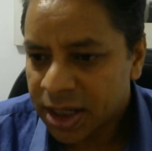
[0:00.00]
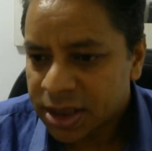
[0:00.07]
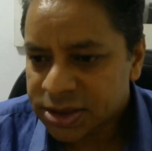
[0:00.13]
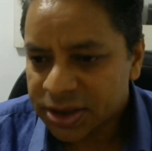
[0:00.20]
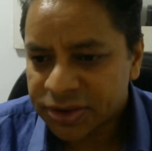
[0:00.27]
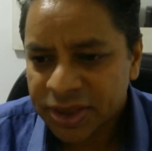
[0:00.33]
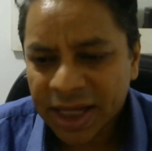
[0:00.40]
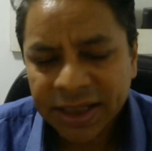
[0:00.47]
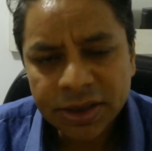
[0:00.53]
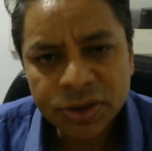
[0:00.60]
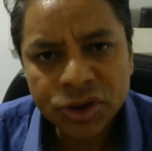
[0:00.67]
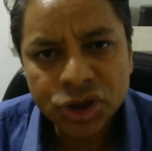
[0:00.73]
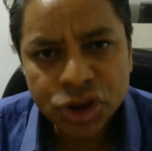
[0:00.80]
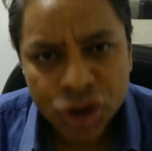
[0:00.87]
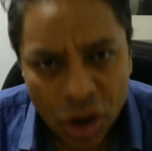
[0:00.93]
So thank you
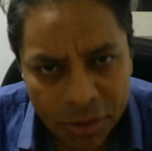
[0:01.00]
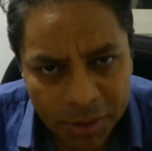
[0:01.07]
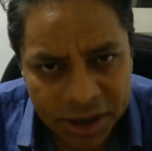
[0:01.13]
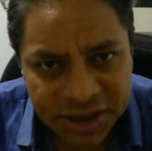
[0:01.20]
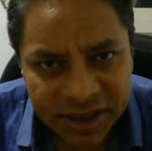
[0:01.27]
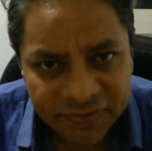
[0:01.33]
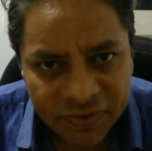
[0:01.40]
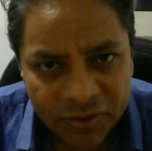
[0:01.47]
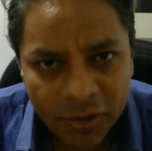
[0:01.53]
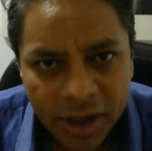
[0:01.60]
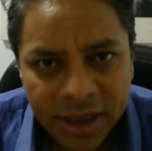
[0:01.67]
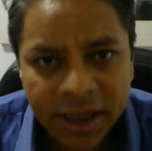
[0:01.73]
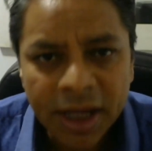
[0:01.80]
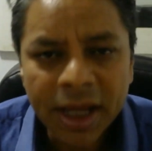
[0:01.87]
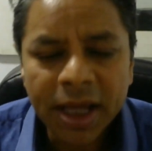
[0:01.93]
so much,
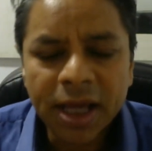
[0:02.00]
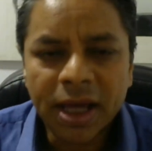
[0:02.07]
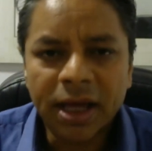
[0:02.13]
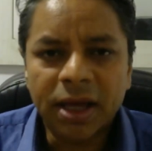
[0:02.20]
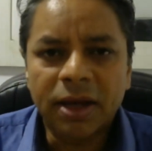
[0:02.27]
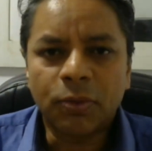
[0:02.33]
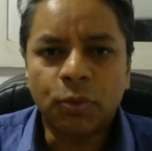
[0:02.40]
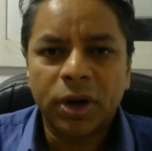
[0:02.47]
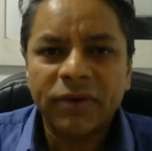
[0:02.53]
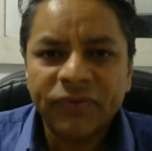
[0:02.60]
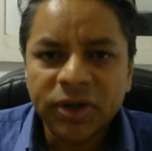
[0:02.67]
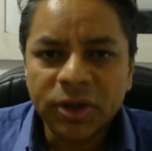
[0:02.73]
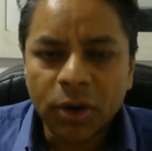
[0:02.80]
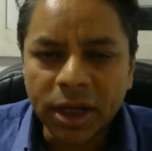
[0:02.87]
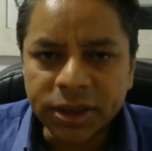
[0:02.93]
everyone, wherever
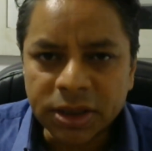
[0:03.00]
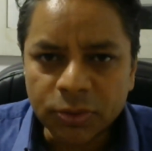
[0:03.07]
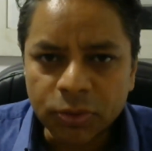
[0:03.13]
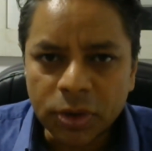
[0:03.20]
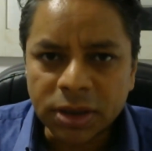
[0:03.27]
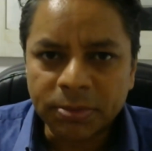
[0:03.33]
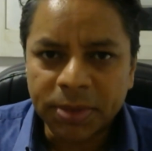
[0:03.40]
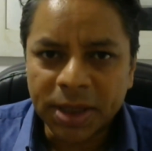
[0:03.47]
you are in the world.